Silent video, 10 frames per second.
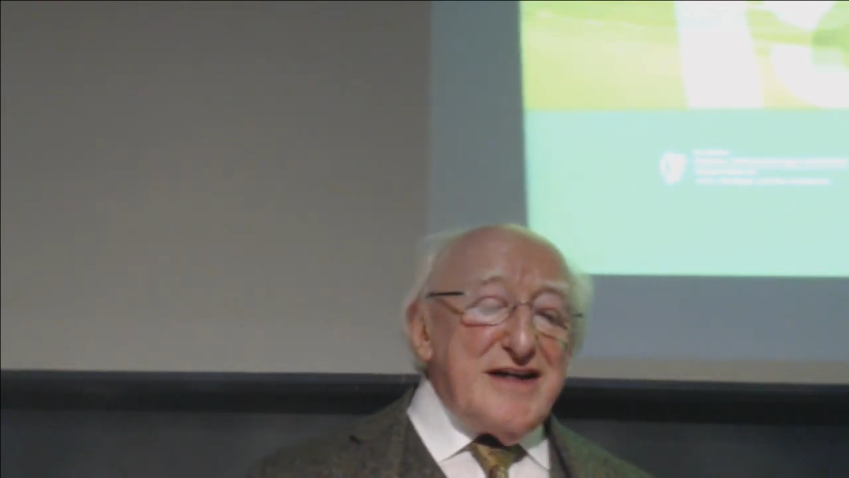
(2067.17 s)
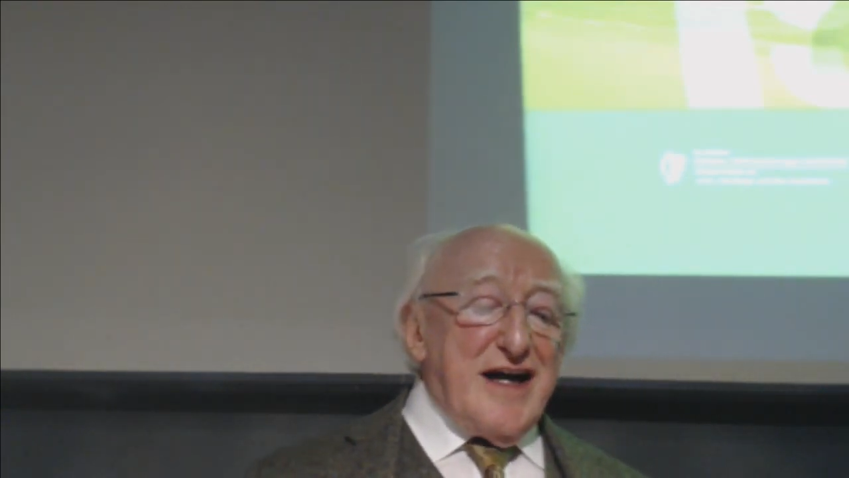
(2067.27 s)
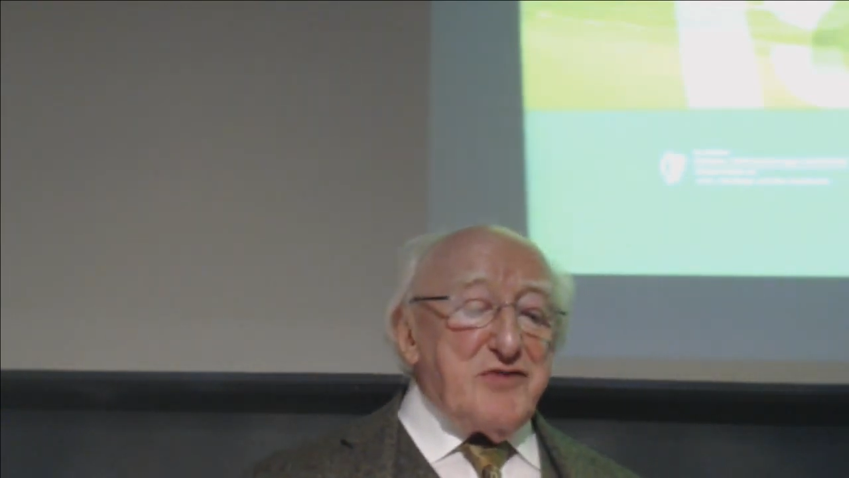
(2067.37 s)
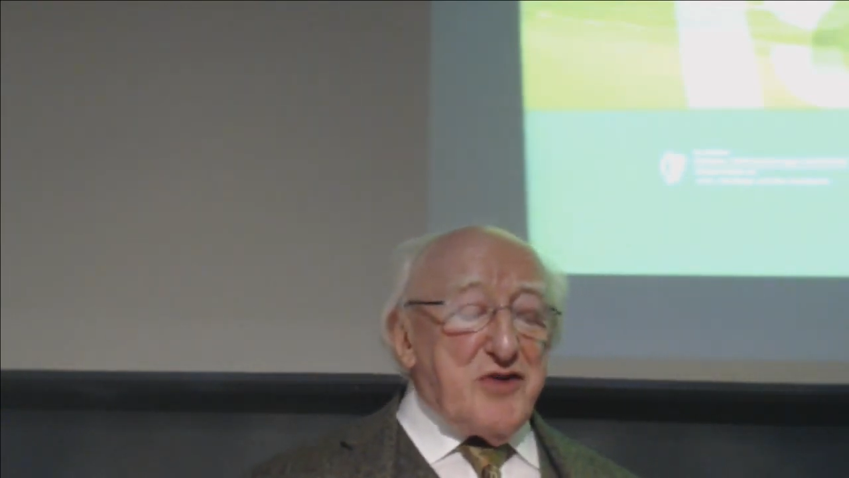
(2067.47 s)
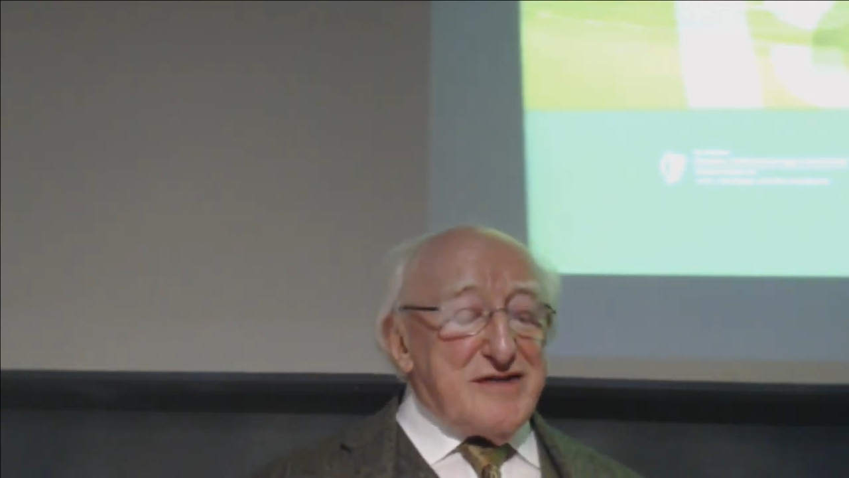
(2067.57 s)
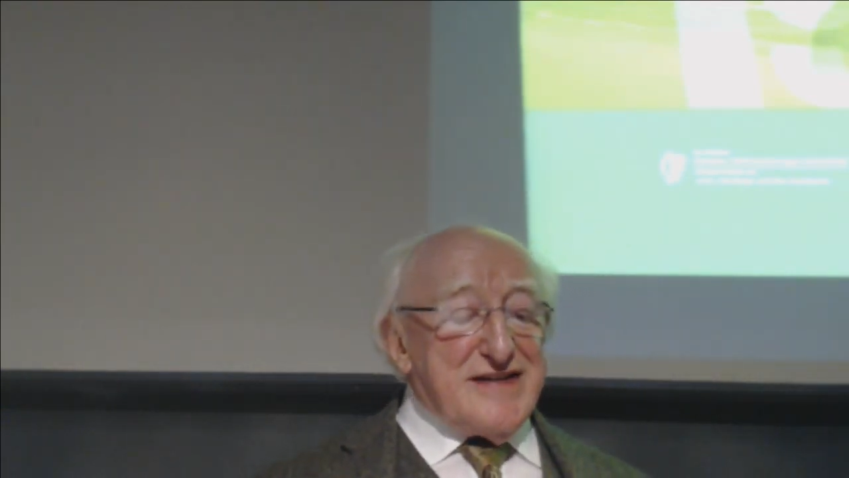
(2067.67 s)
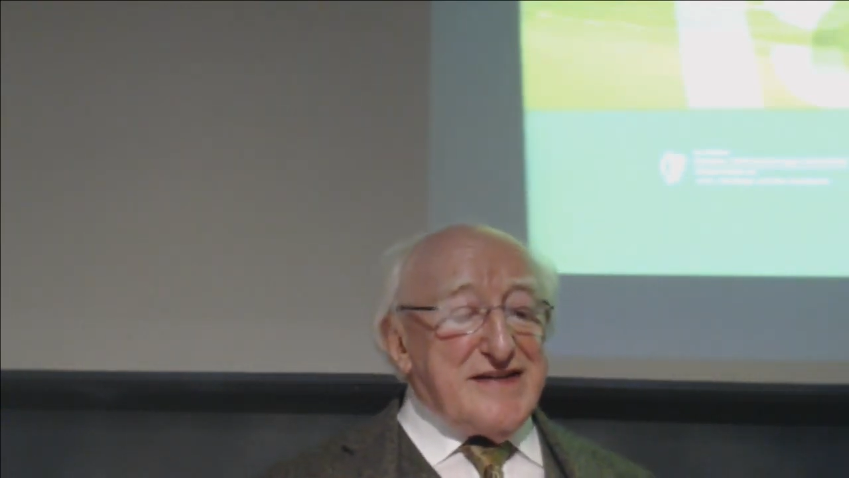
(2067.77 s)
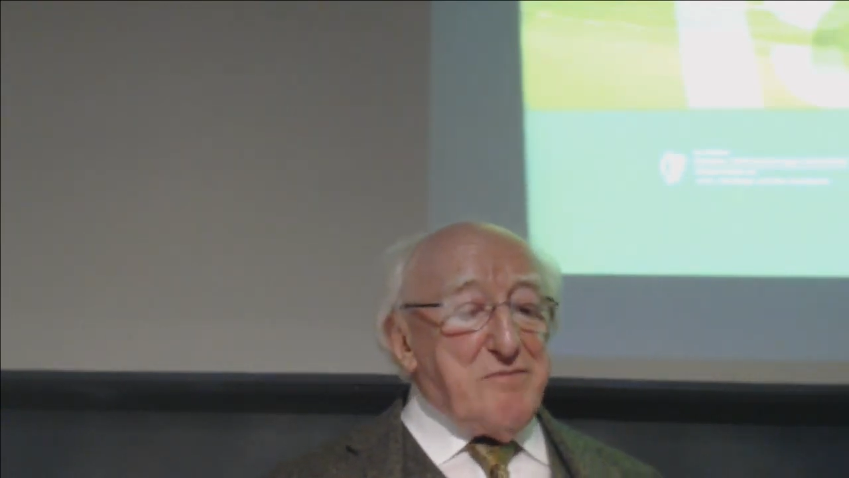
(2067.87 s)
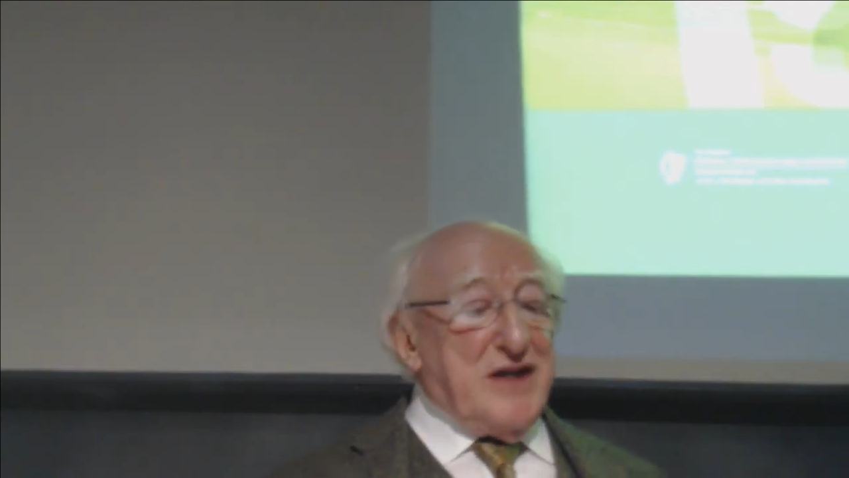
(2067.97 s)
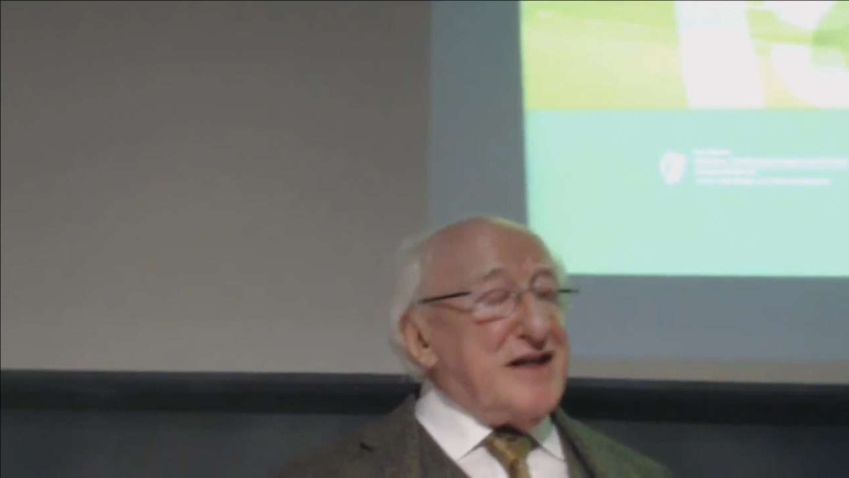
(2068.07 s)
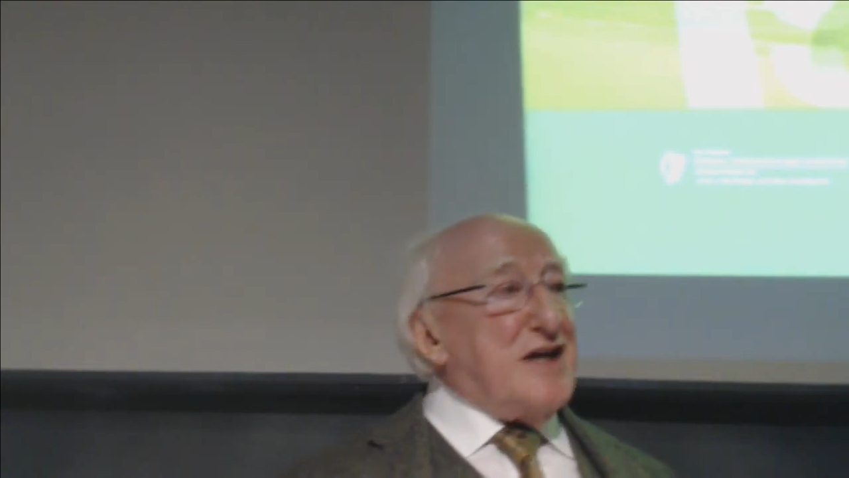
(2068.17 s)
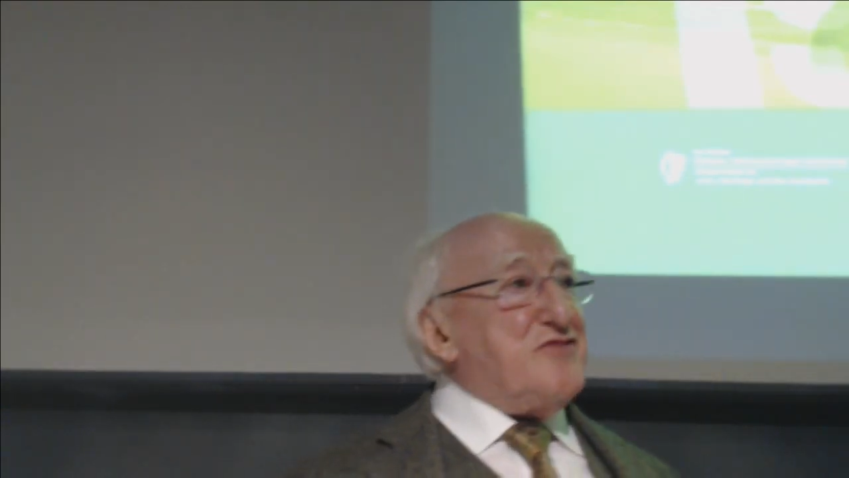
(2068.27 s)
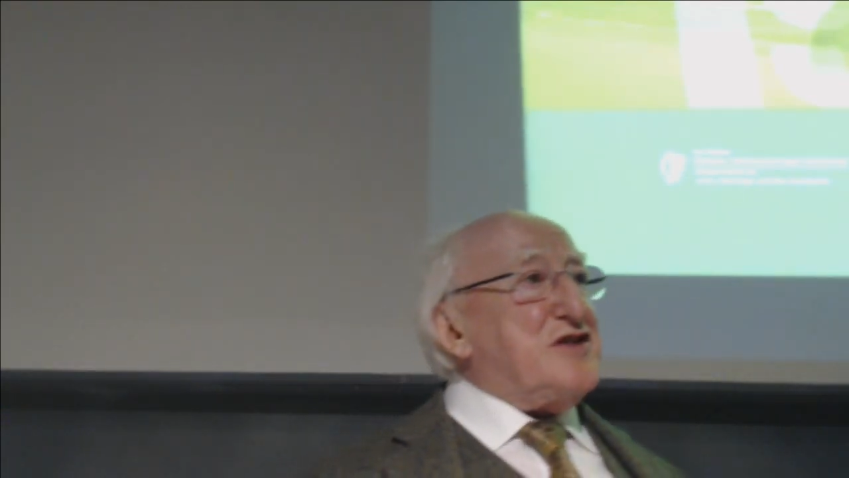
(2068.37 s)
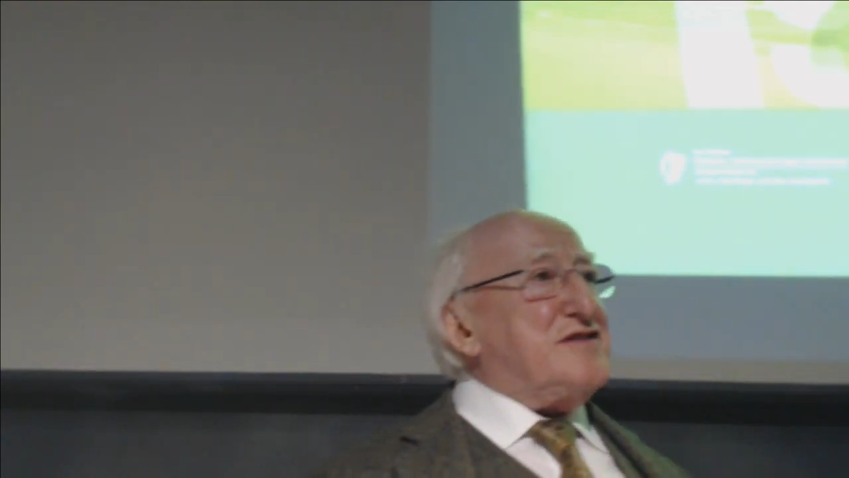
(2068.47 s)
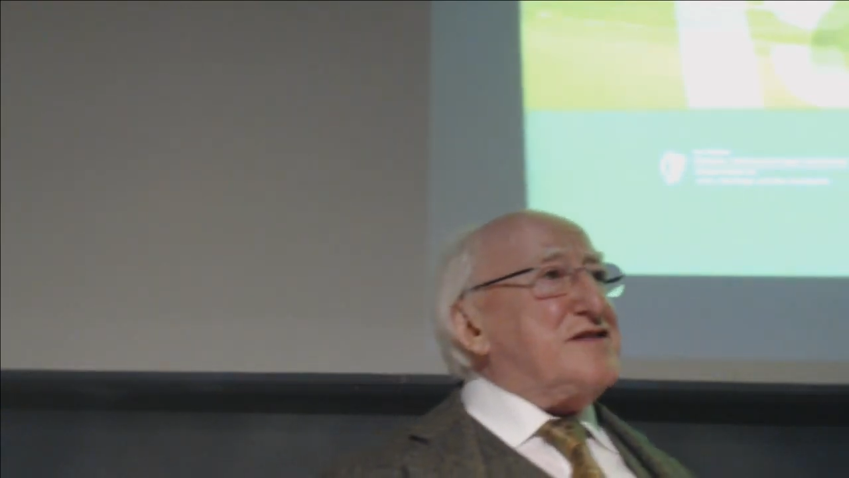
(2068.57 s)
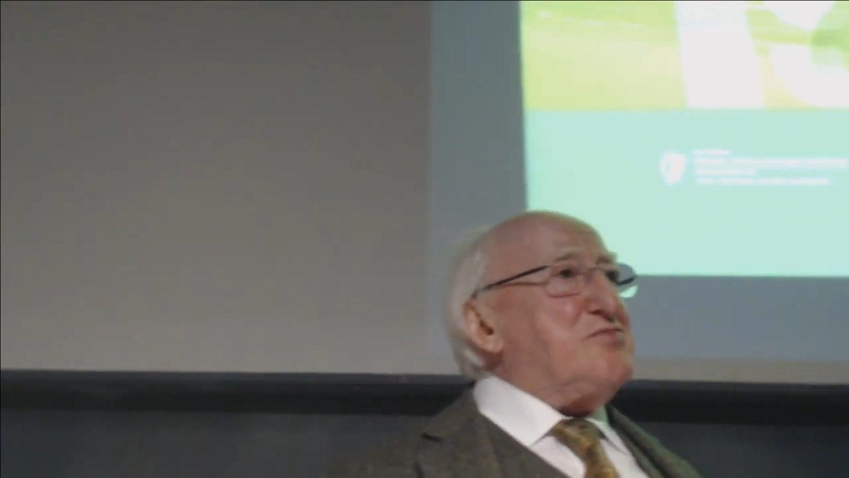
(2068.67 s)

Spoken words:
and you're assembling evidence